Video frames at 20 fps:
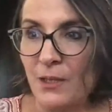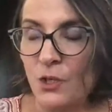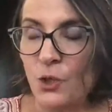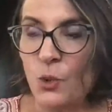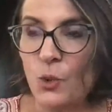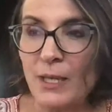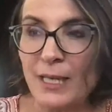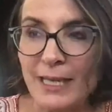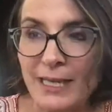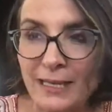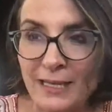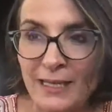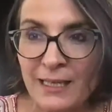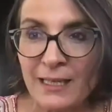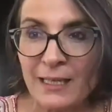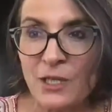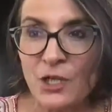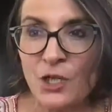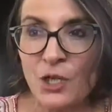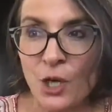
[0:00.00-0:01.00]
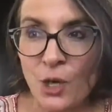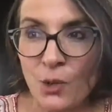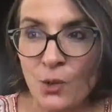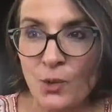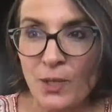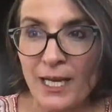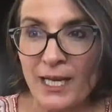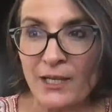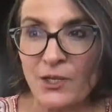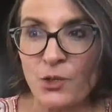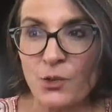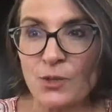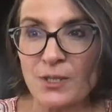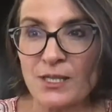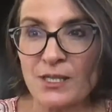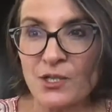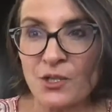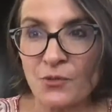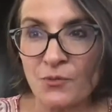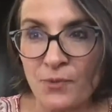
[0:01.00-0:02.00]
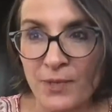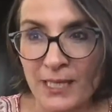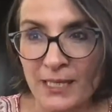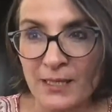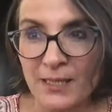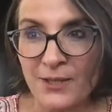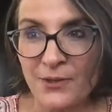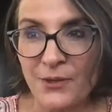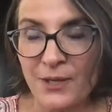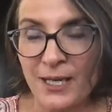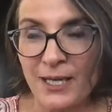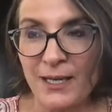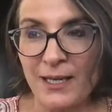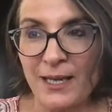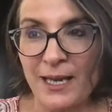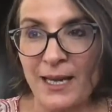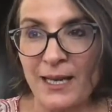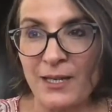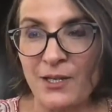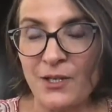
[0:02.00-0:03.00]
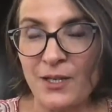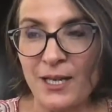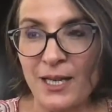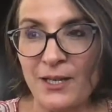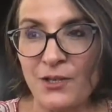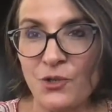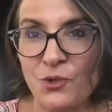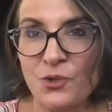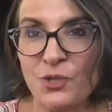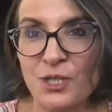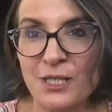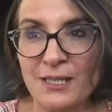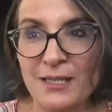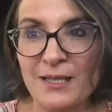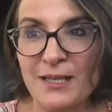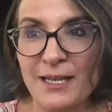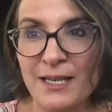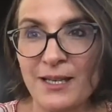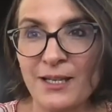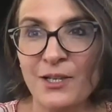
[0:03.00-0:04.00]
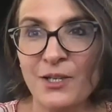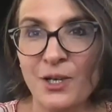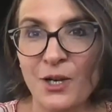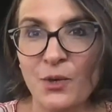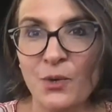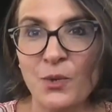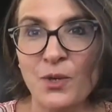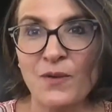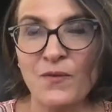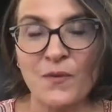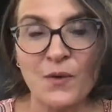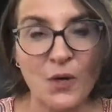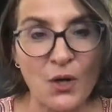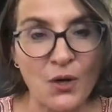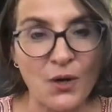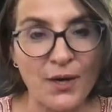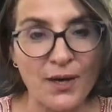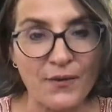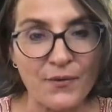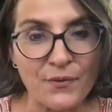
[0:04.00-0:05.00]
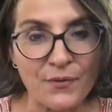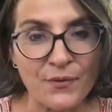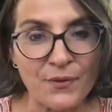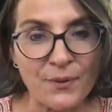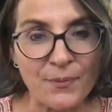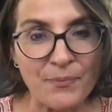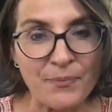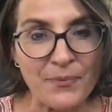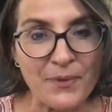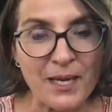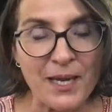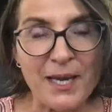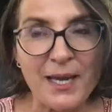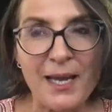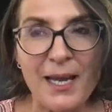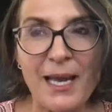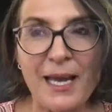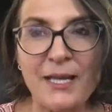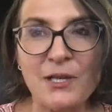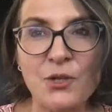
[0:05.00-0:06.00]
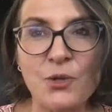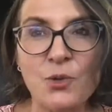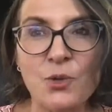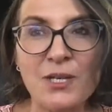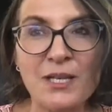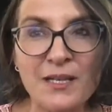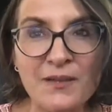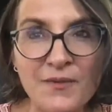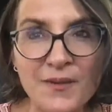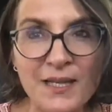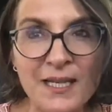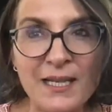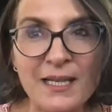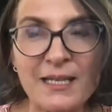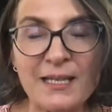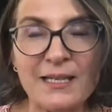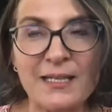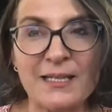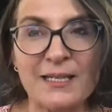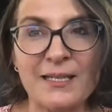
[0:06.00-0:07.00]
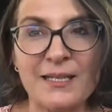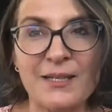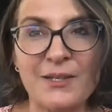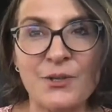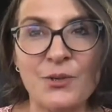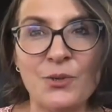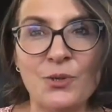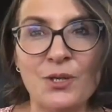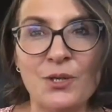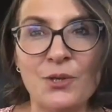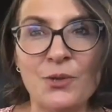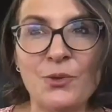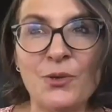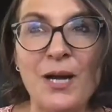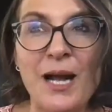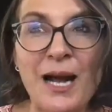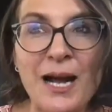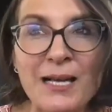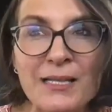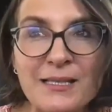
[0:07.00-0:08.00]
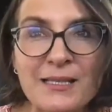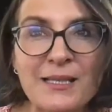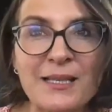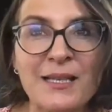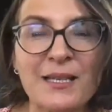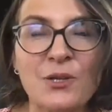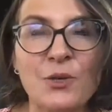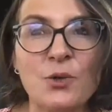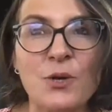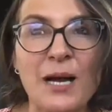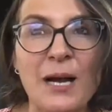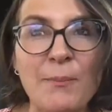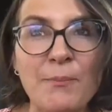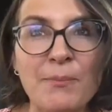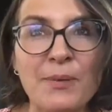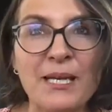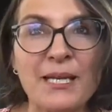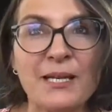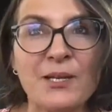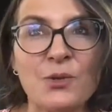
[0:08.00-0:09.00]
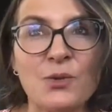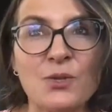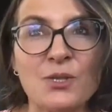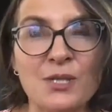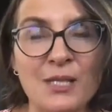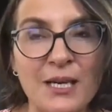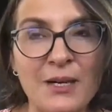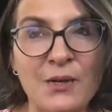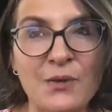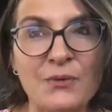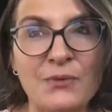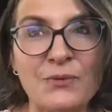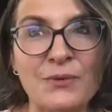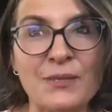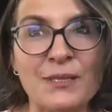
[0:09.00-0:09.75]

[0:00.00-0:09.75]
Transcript: you're letting go and you're surrendering, and you're just letting go of life, and you're giving it, you're asking, you're humbling yourself,